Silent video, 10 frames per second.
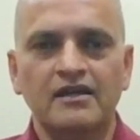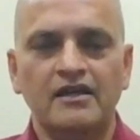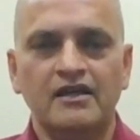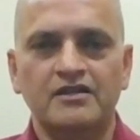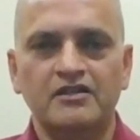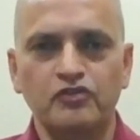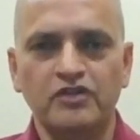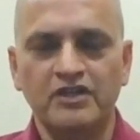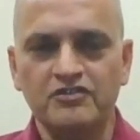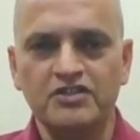And if you're
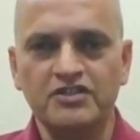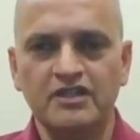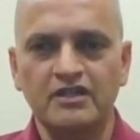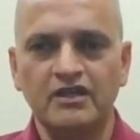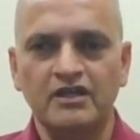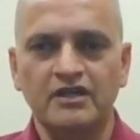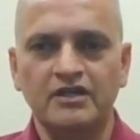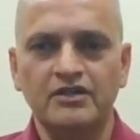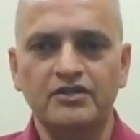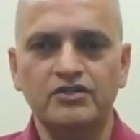interested,
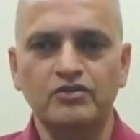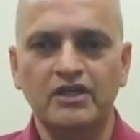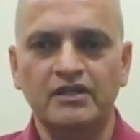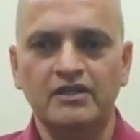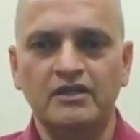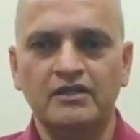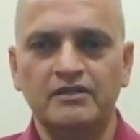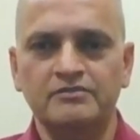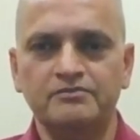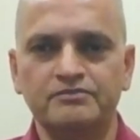you can
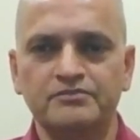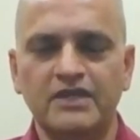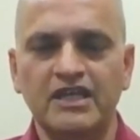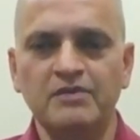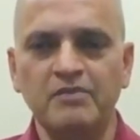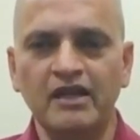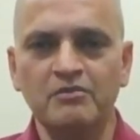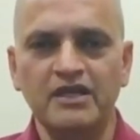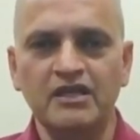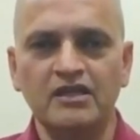email
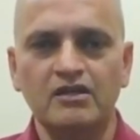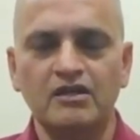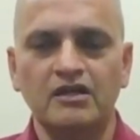me.